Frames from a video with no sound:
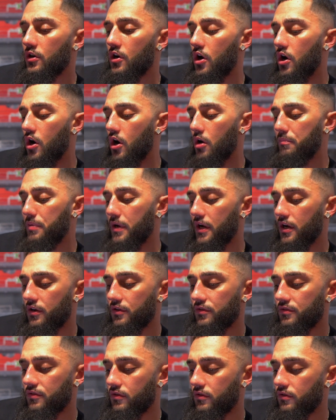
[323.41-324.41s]
All
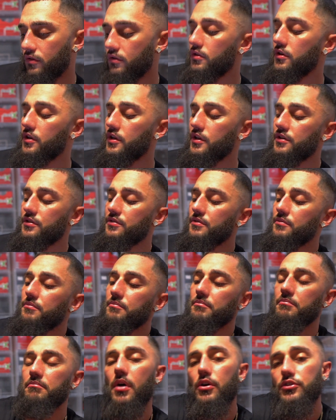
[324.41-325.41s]
pairs. Look at this.
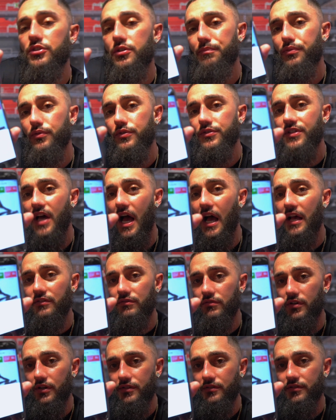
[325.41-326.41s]
Multiple
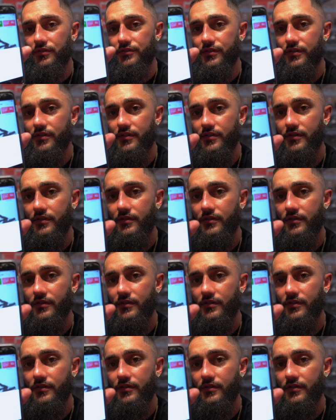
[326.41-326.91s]
size runs.